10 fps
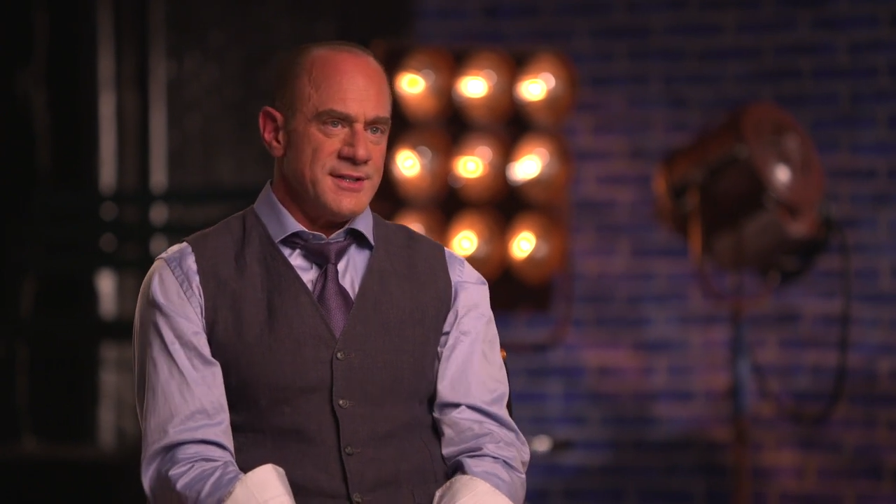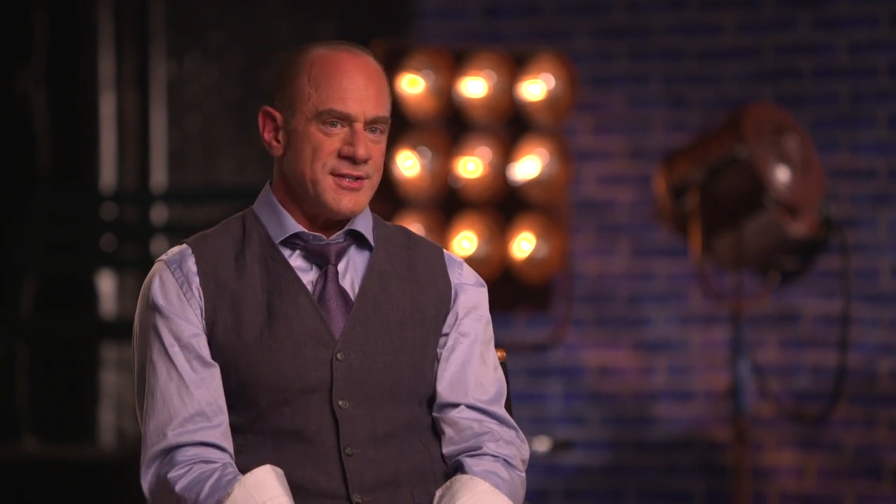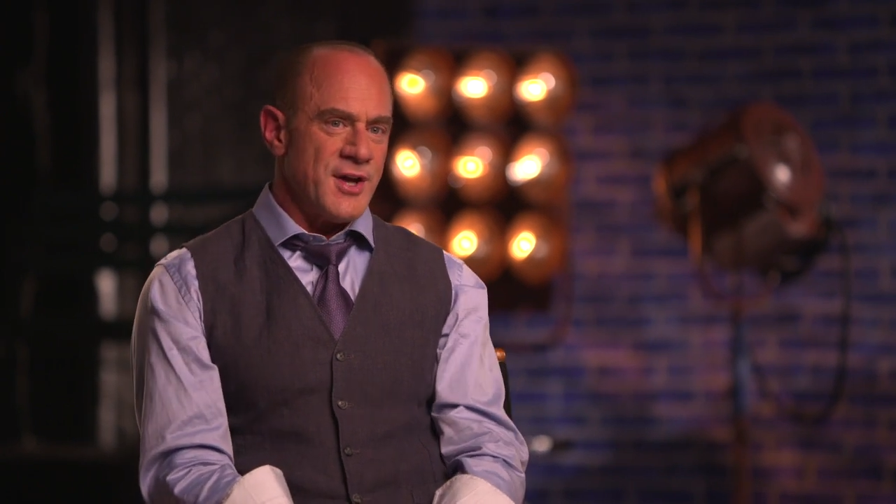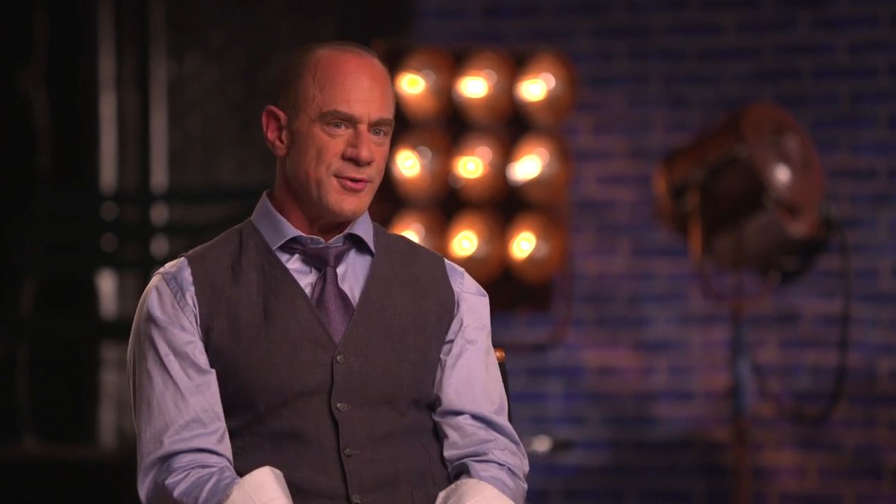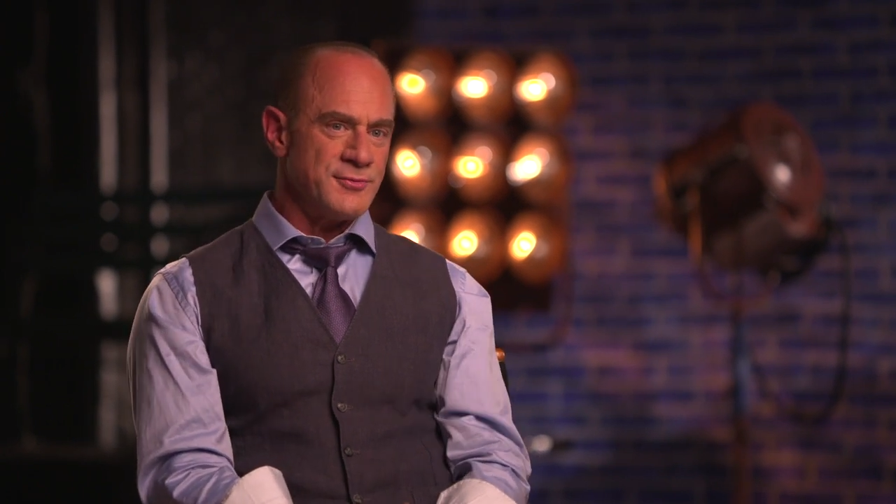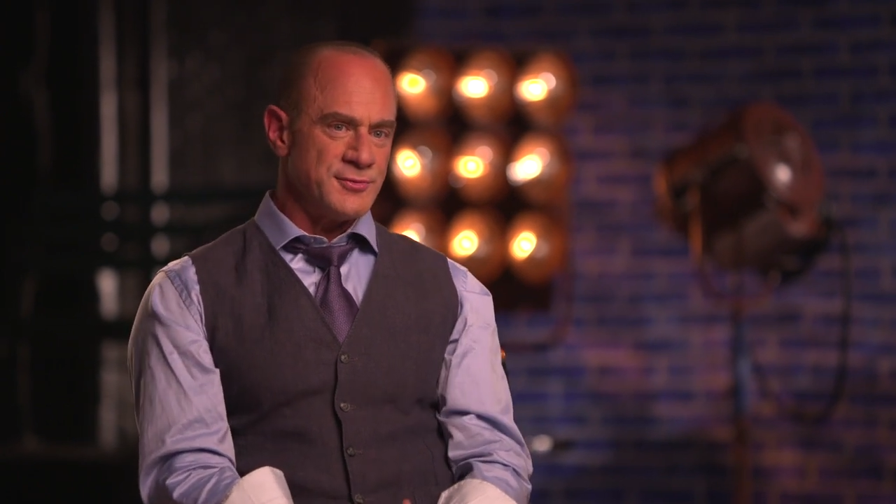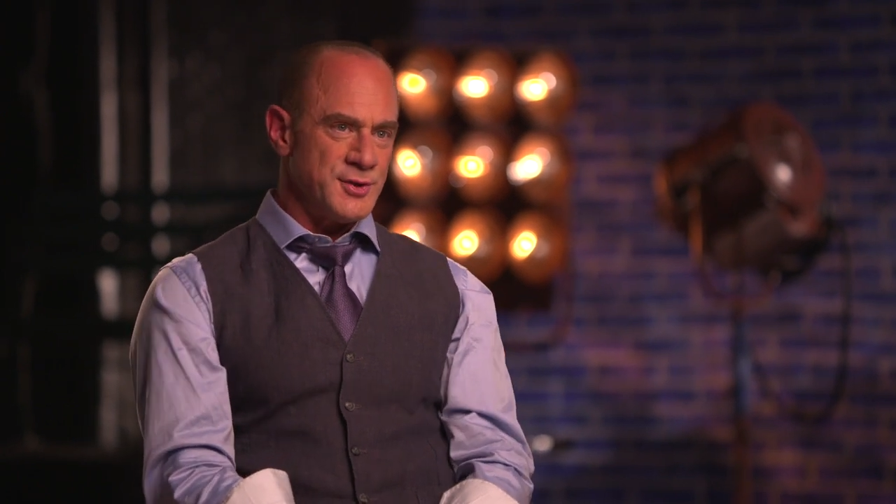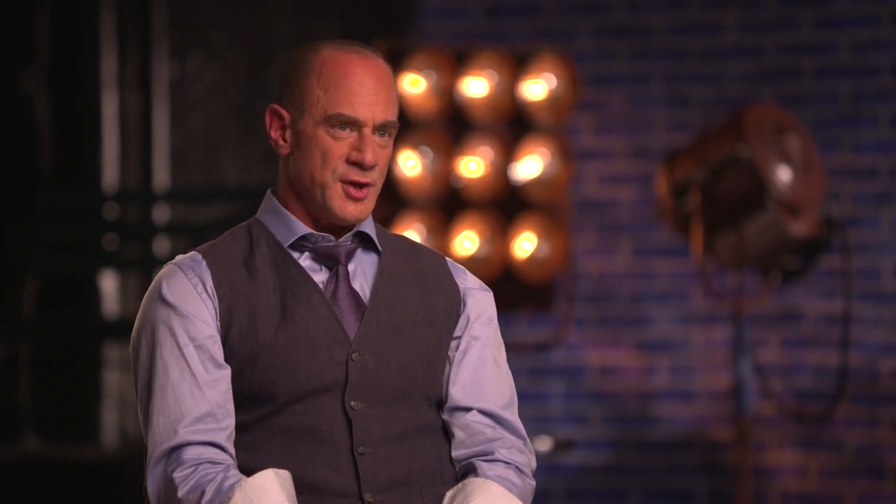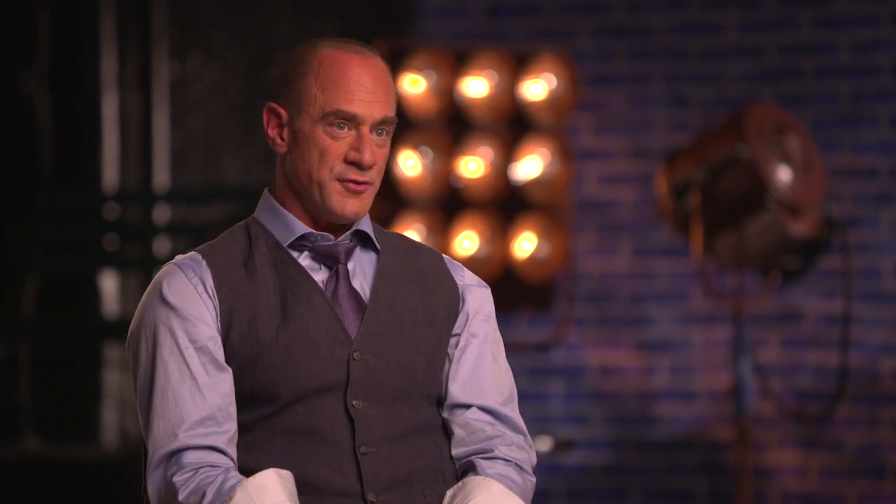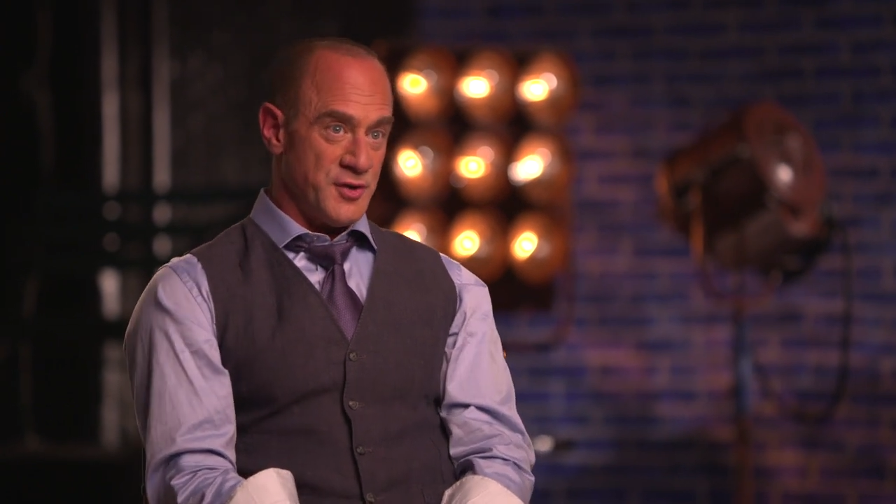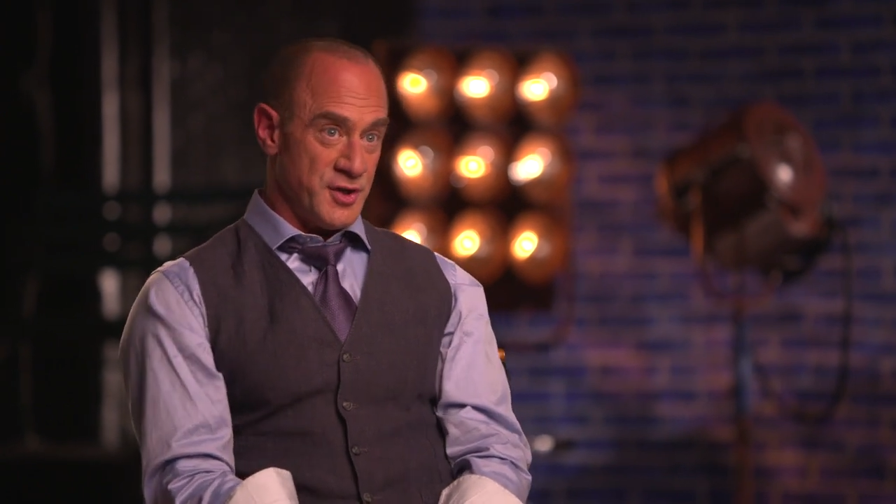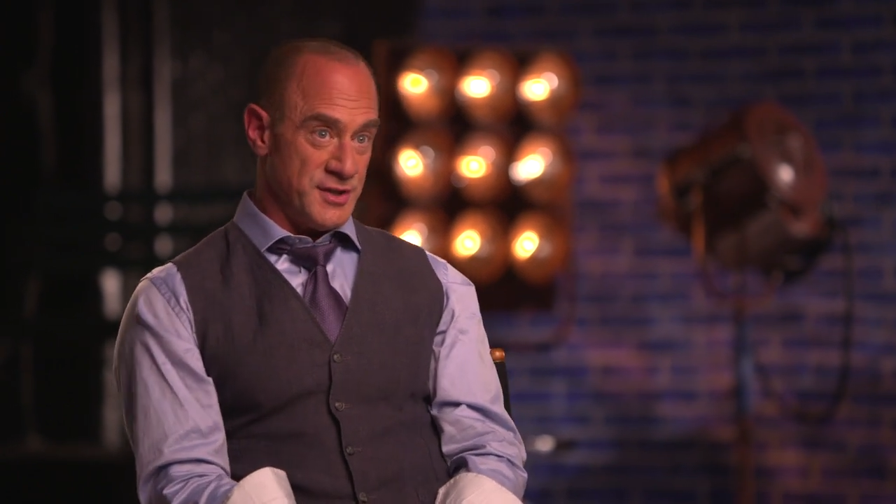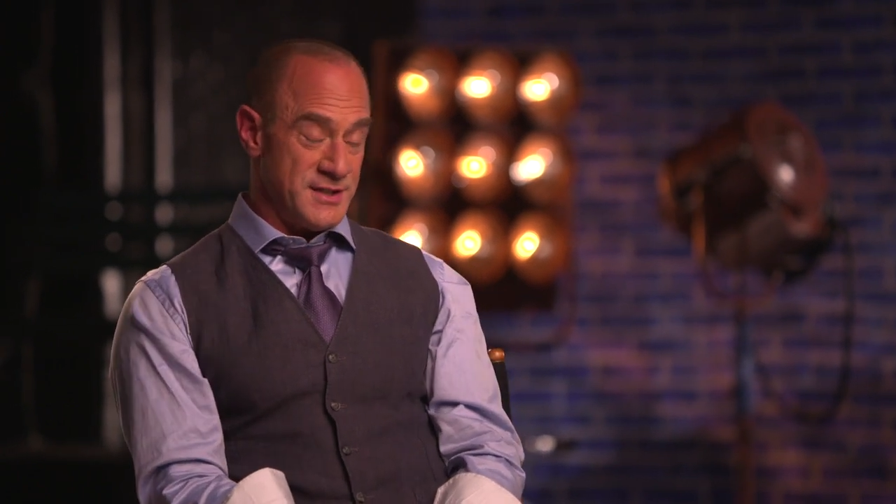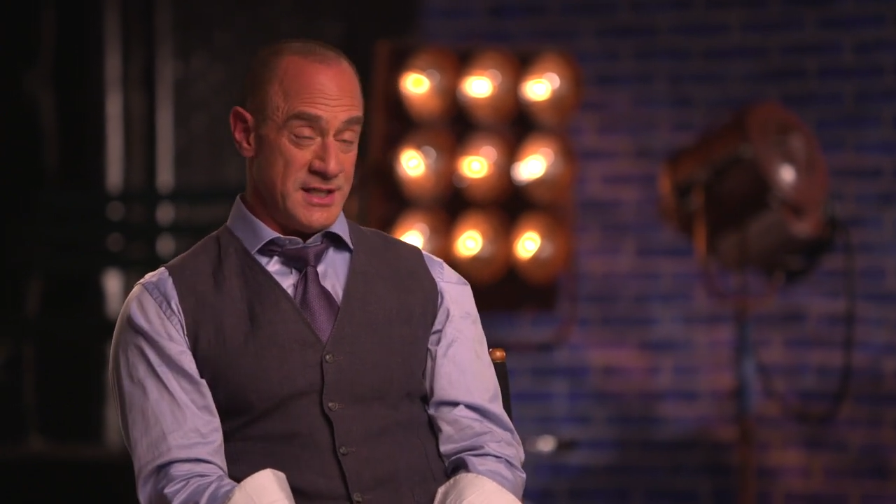So, you know, if you're going to